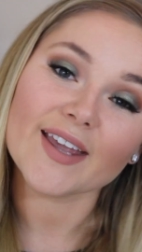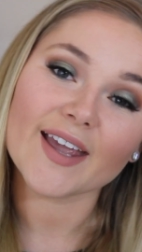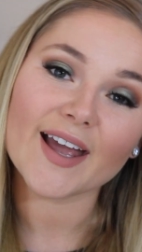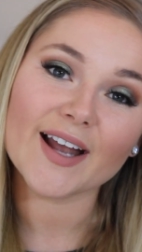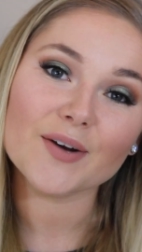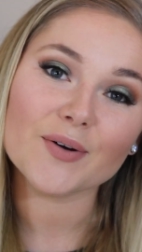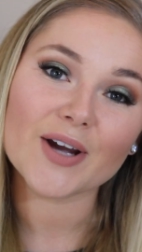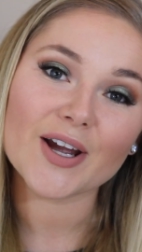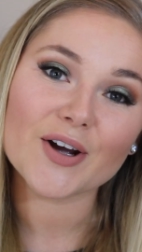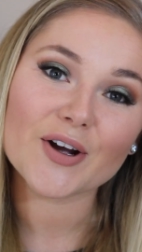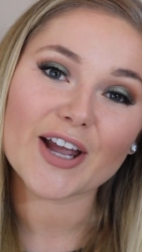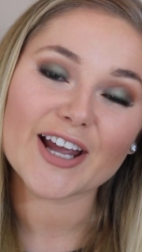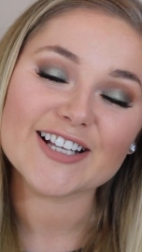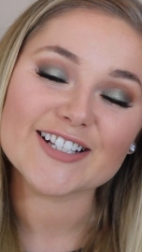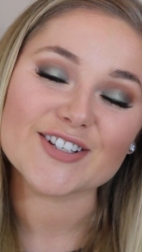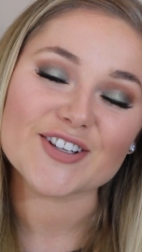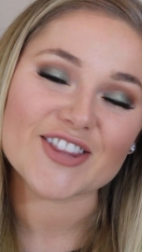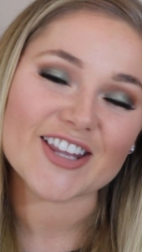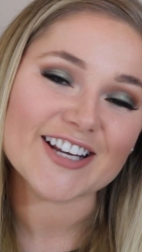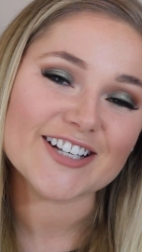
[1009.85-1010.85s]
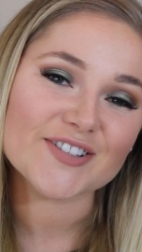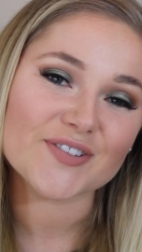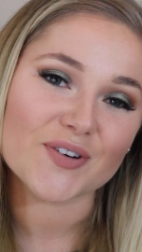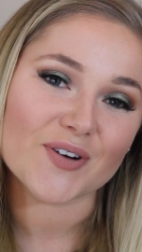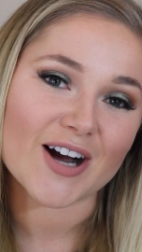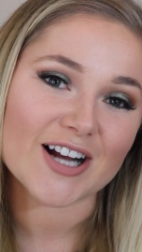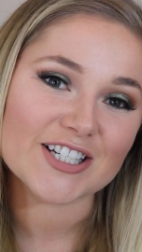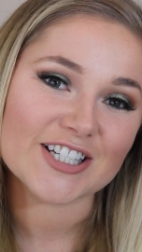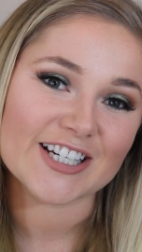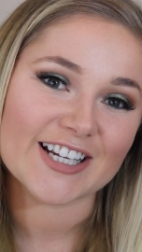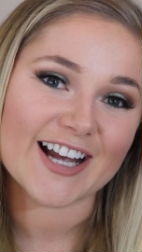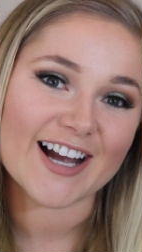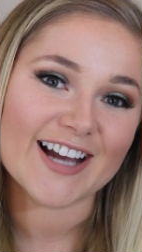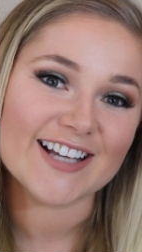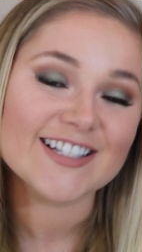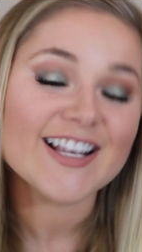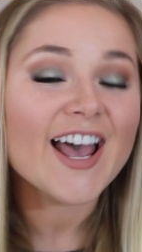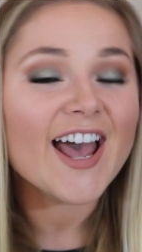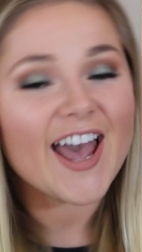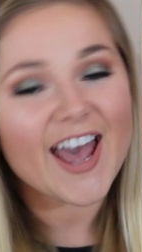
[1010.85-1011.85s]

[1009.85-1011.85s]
Anyway, okay, so thanks for watching, guys,